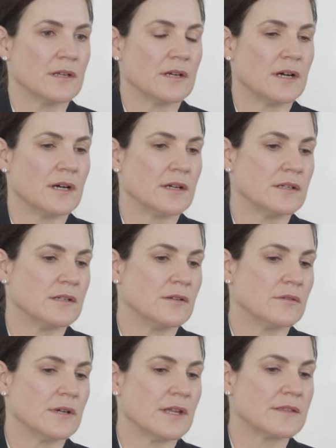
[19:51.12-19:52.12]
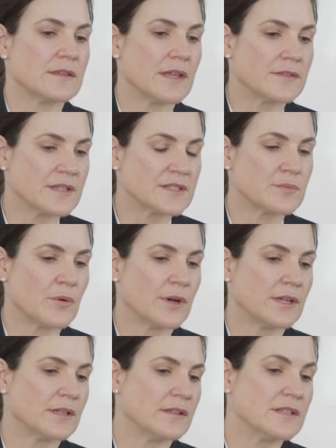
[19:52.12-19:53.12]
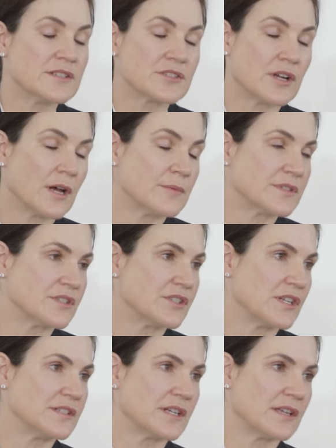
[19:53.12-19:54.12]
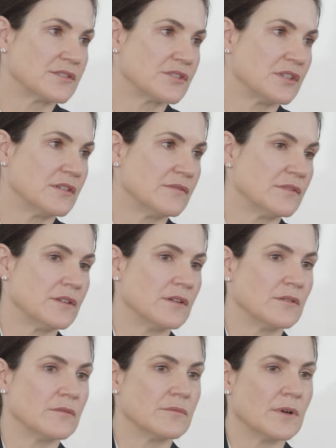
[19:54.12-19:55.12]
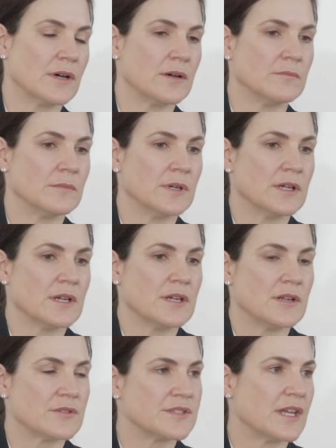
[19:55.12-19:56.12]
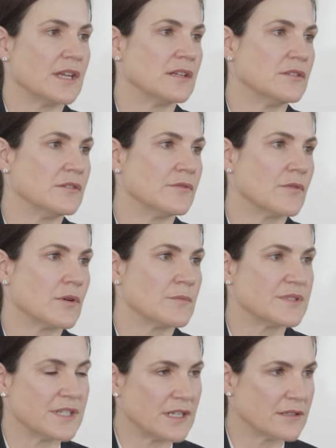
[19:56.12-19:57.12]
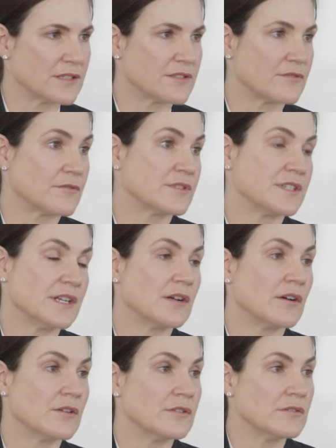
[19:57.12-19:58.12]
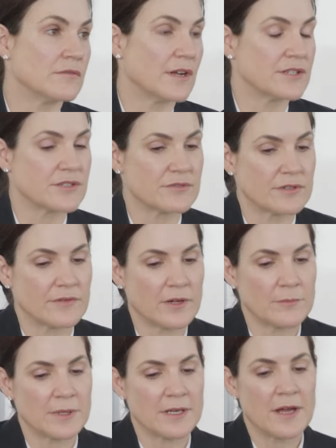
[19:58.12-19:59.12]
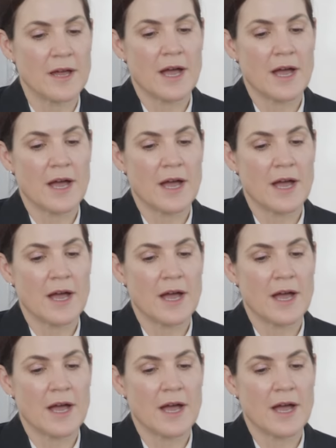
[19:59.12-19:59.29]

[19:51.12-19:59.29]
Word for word: uh, you know at, at, this point, and this job as a JTS chief, you know, um, you know, staying in uniform, seeing this through, seeing our new registry development.